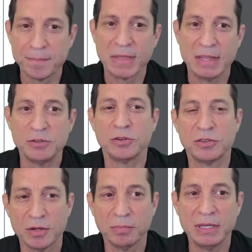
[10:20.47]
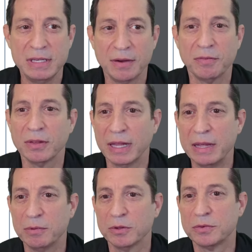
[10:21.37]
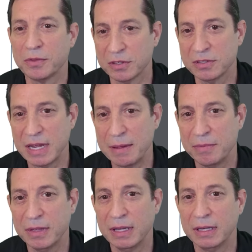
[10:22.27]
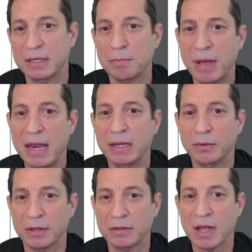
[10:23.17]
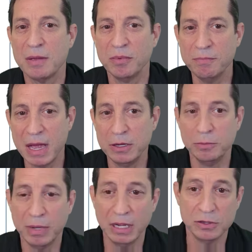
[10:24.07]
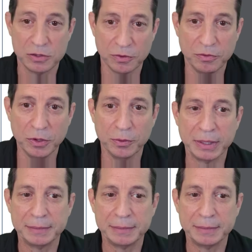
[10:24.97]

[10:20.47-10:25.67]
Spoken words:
These are simply different labels for the same thing depending on the type of menu page you're viewing.